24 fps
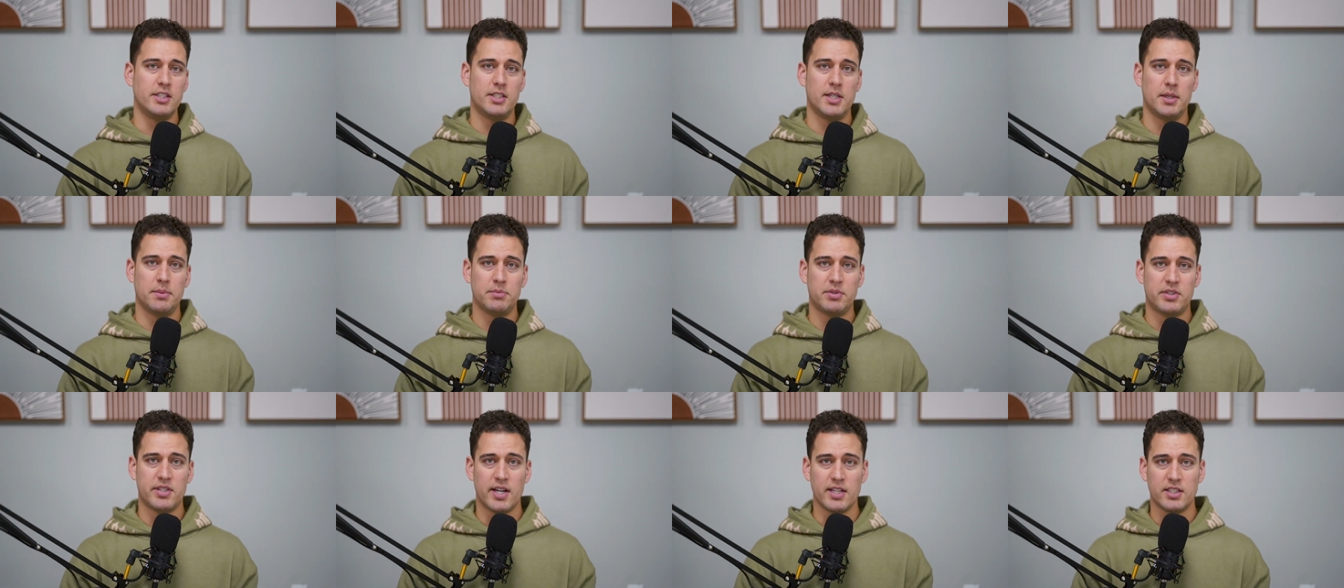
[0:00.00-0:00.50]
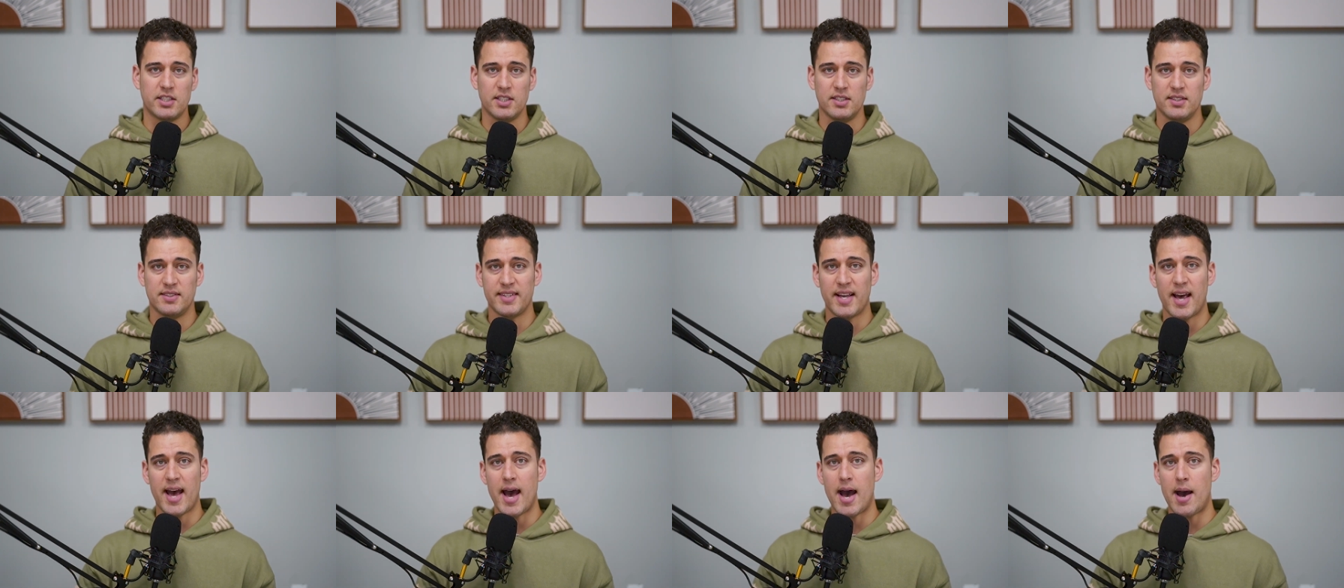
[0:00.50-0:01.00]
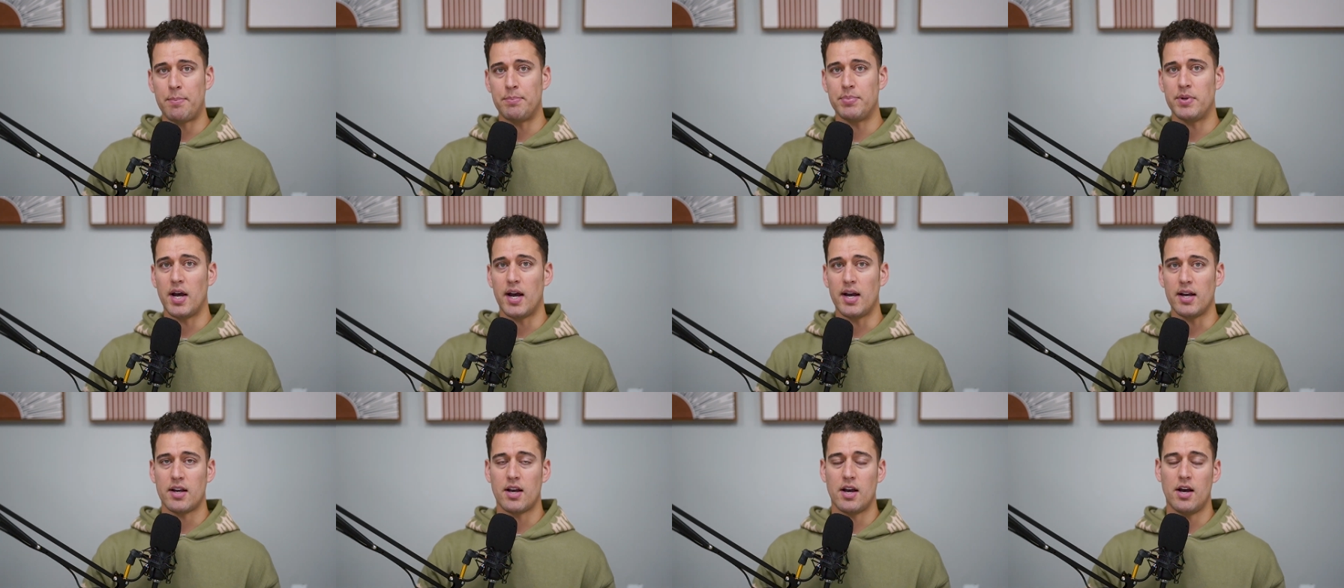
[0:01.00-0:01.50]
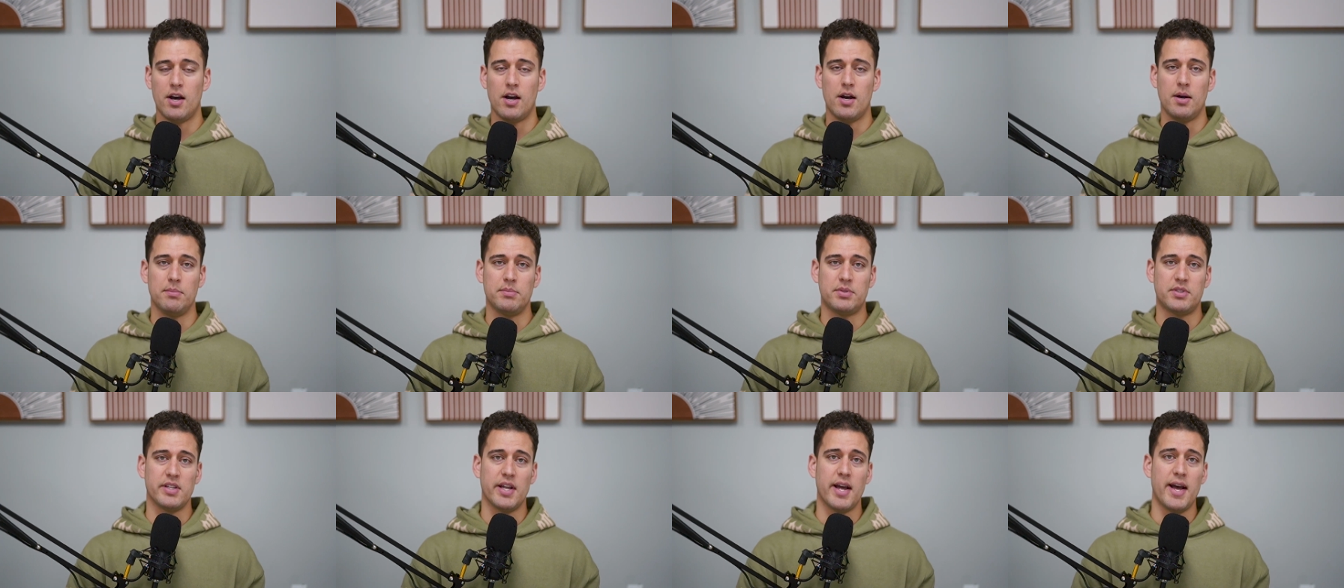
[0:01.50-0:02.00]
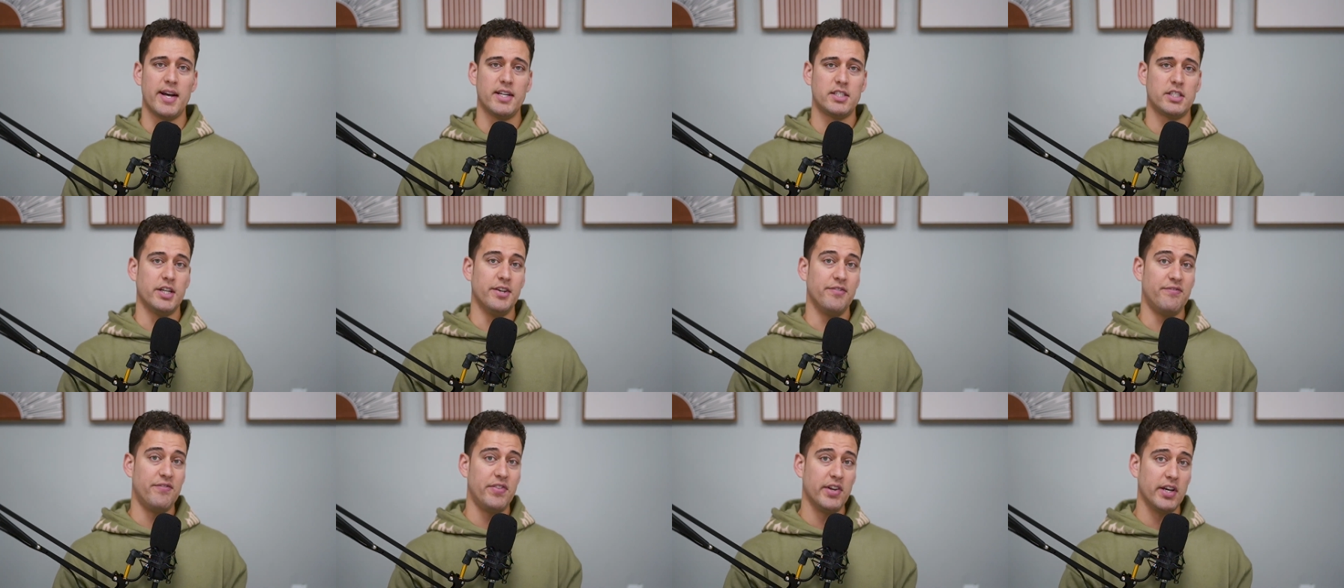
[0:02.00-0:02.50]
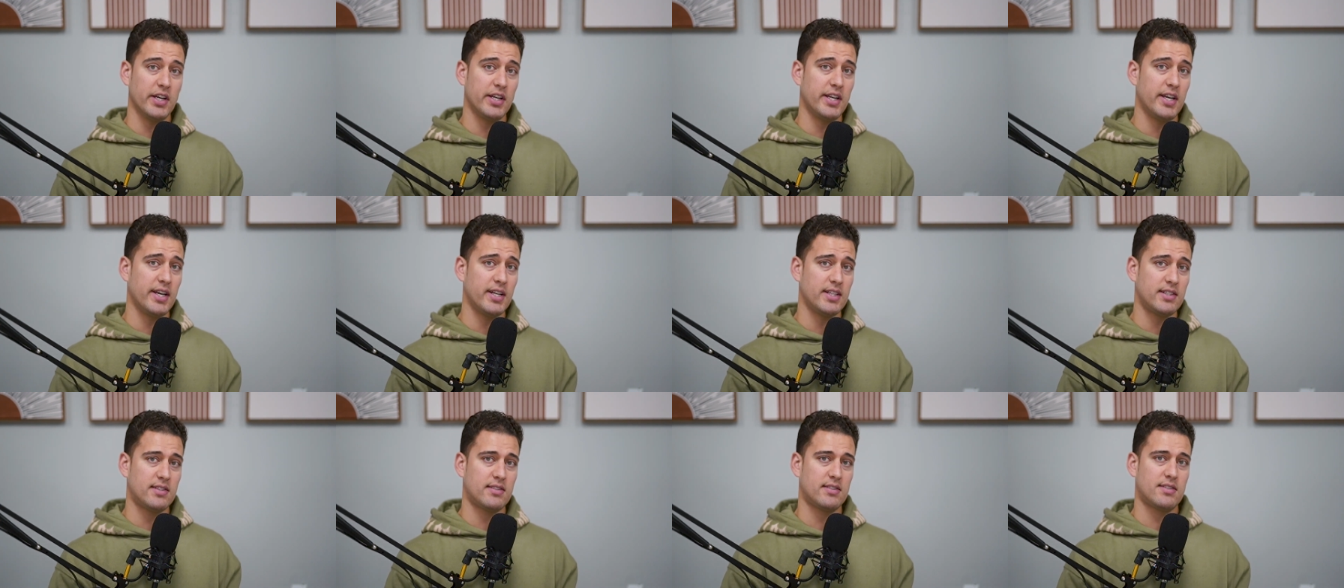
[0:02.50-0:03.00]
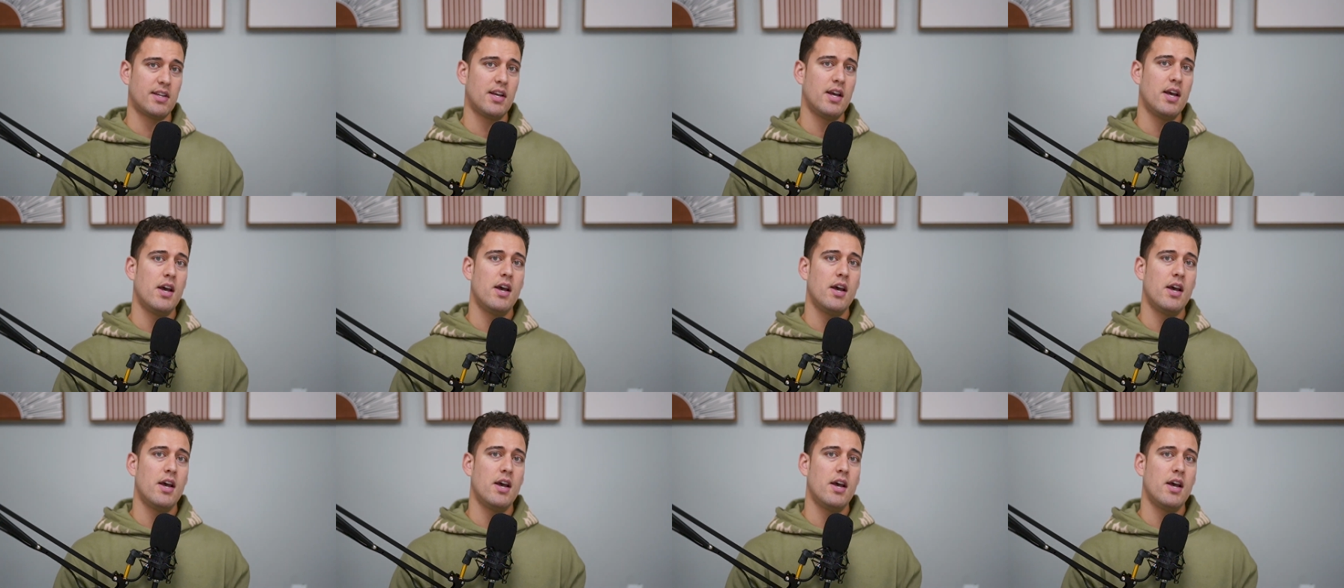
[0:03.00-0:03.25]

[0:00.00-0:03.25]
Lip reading: gymsessionsapp.com/affiliates,